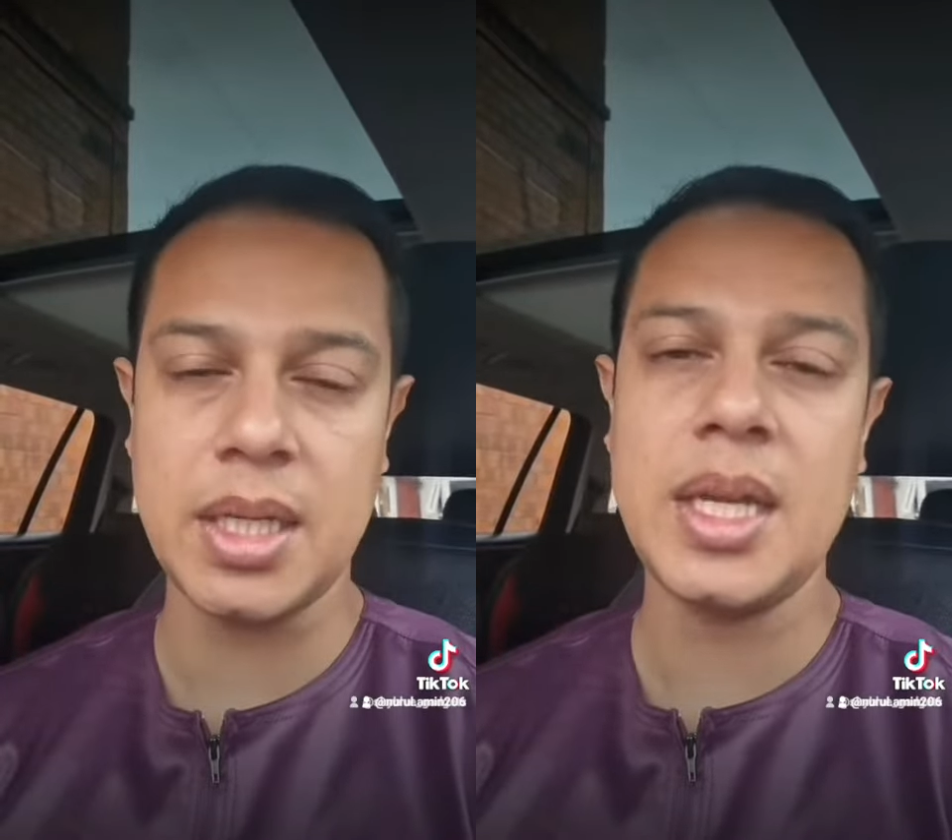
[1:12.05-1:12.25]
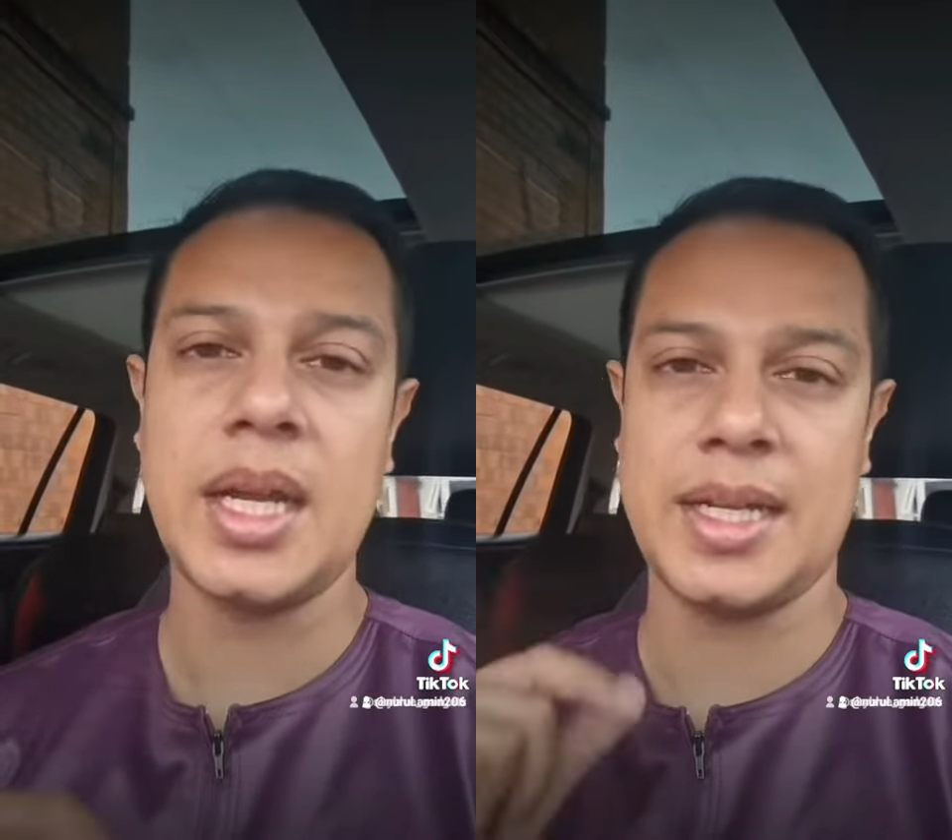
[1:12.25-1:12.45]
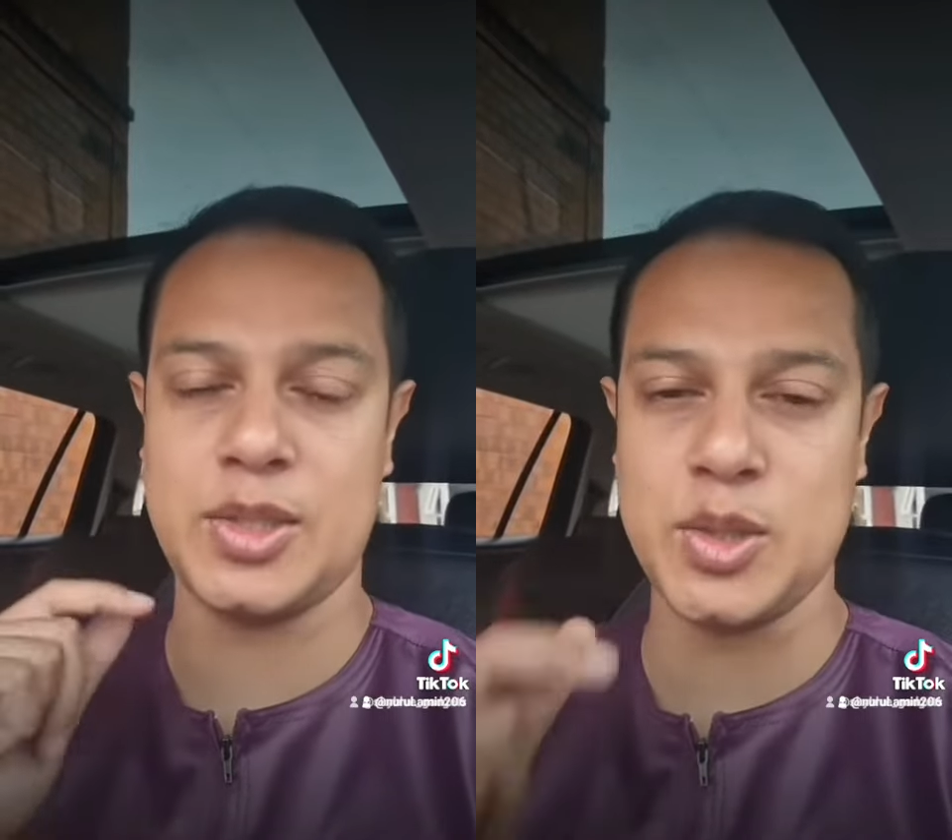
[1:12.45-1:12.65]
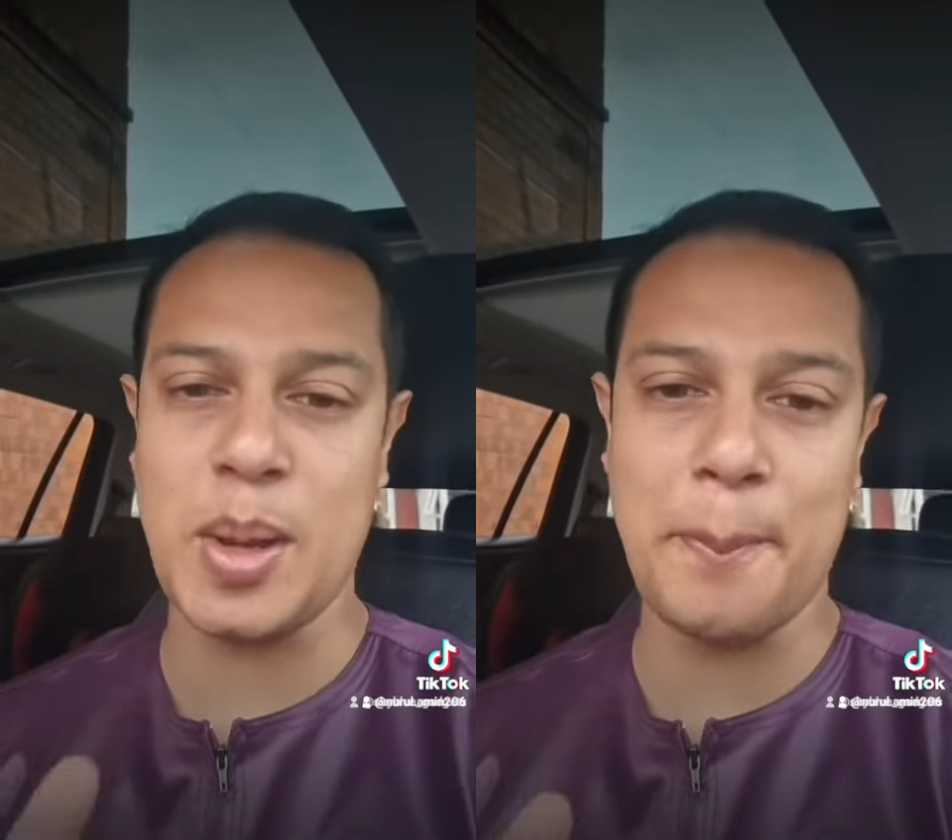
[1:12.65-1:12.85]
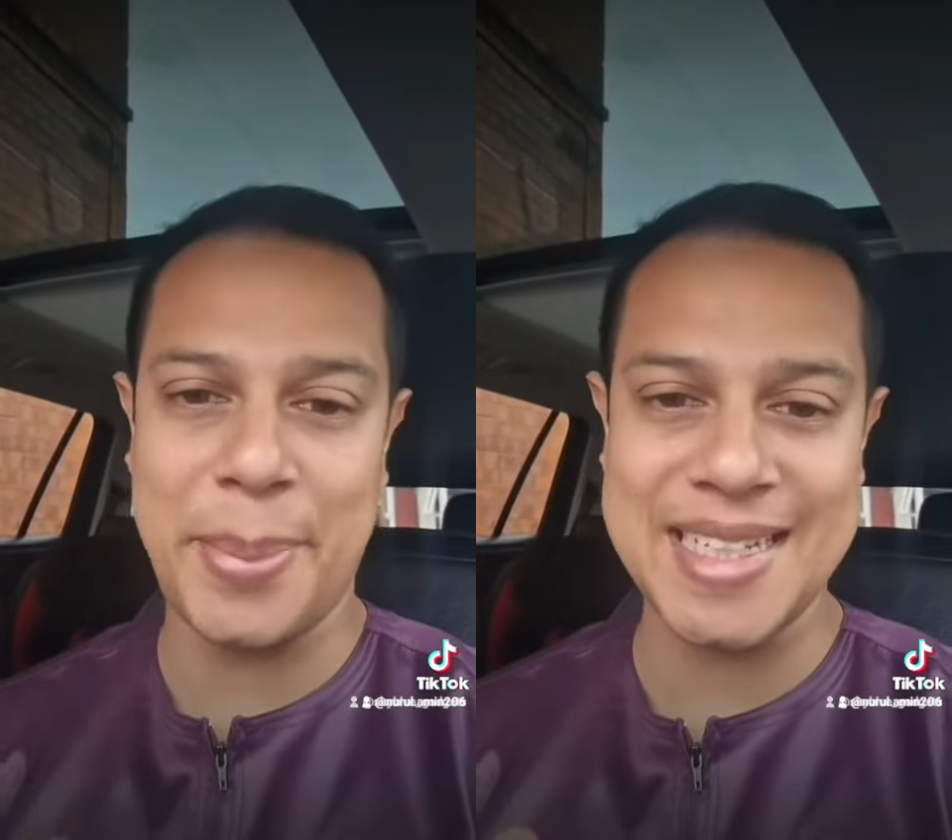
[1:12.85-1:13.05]
and i'll do my
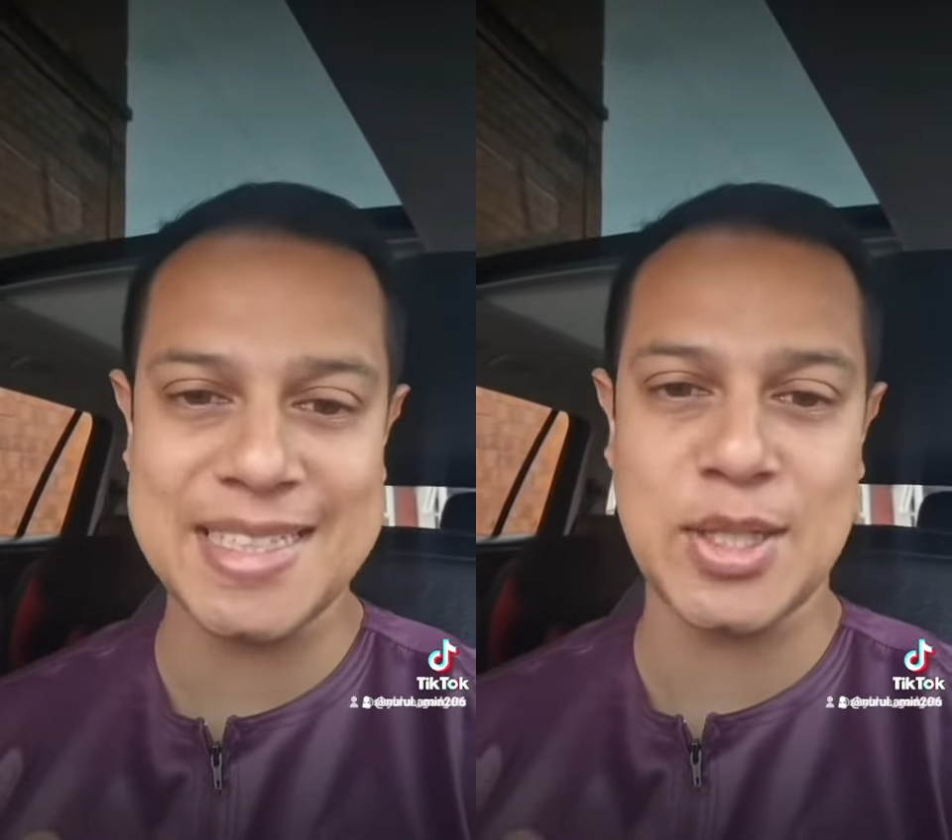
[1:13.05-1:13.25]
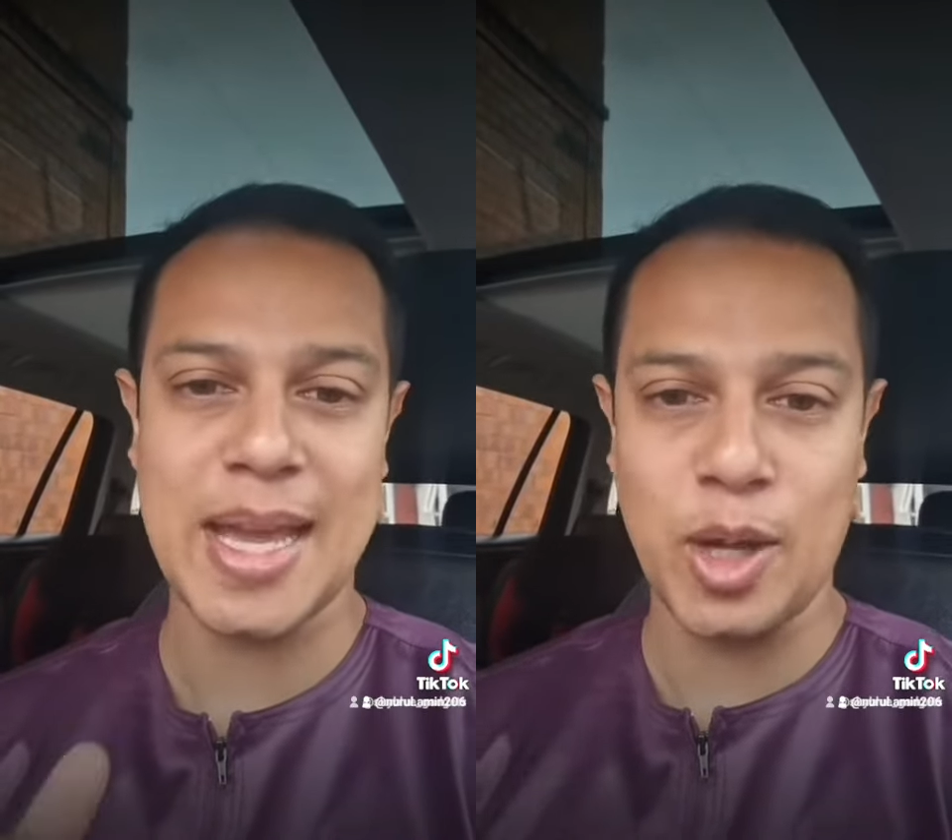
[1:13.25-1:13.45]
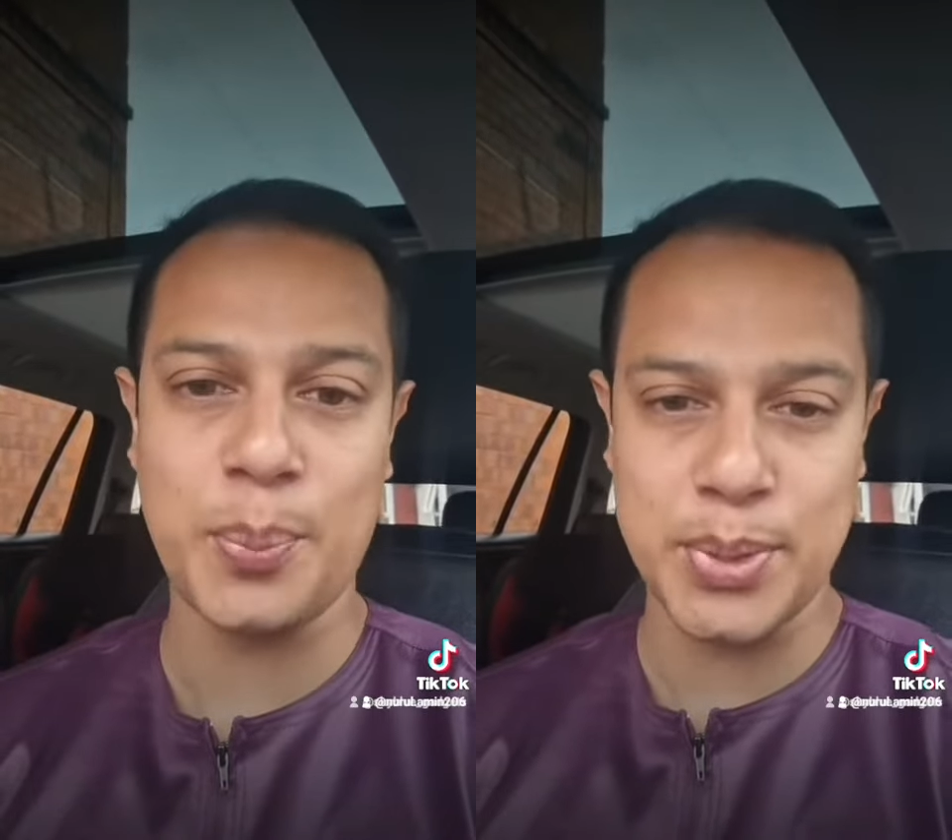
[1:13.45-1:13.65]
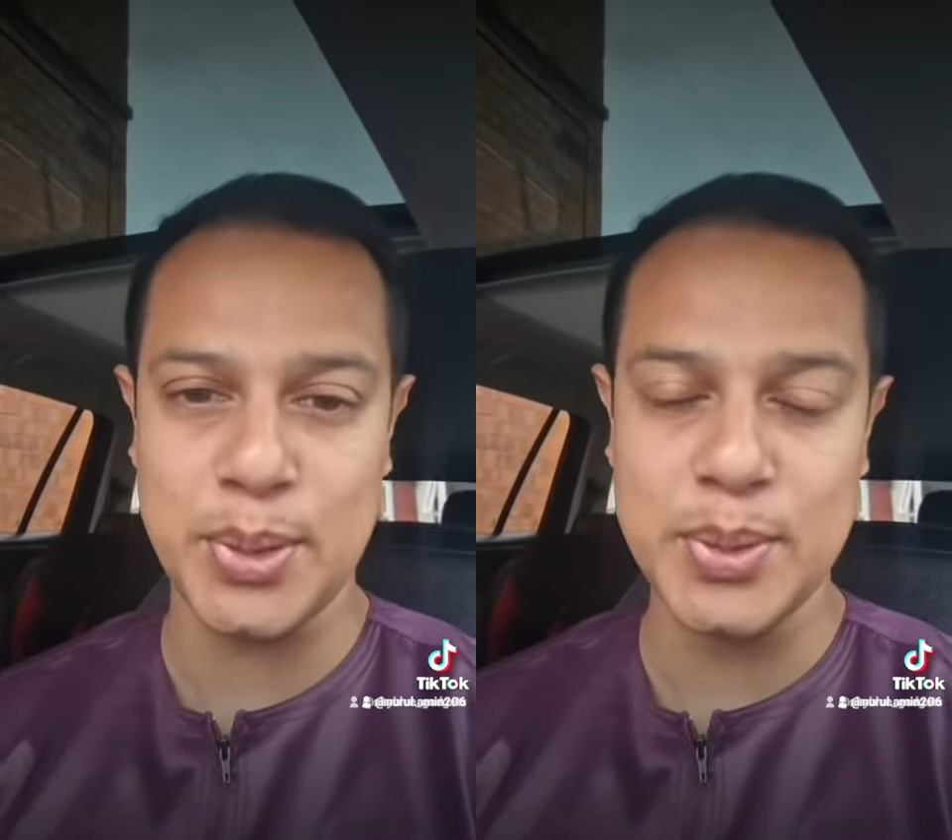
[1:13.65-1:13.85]
best to help you